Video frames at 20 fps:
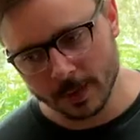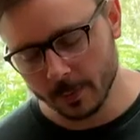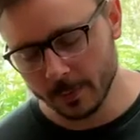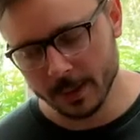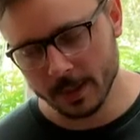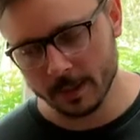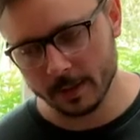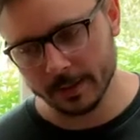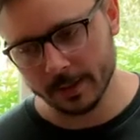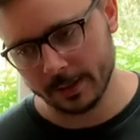we're
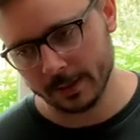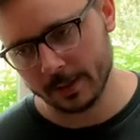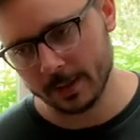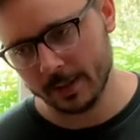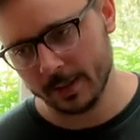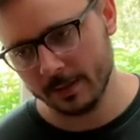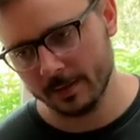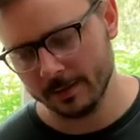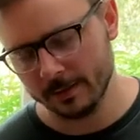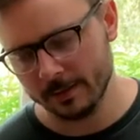not actually,
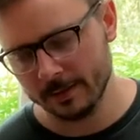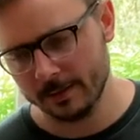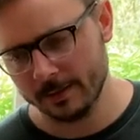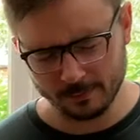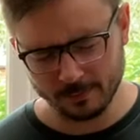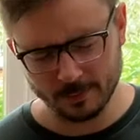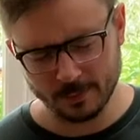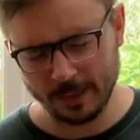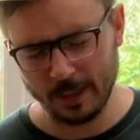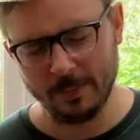because
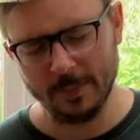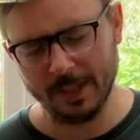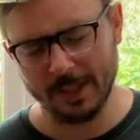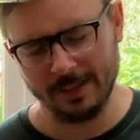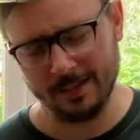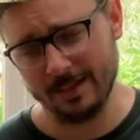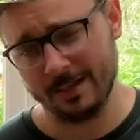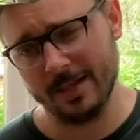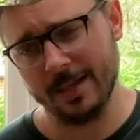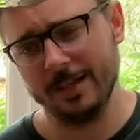we're not making
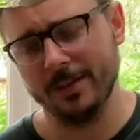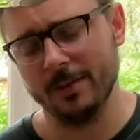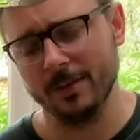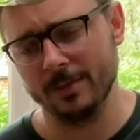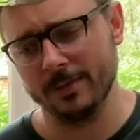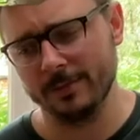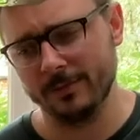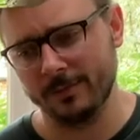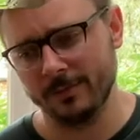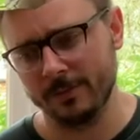the tacos
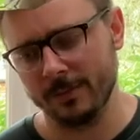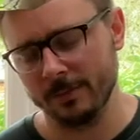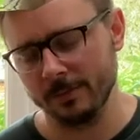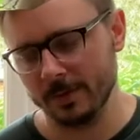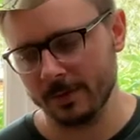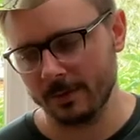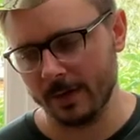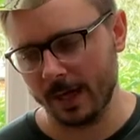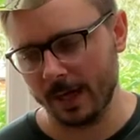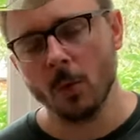from scratch.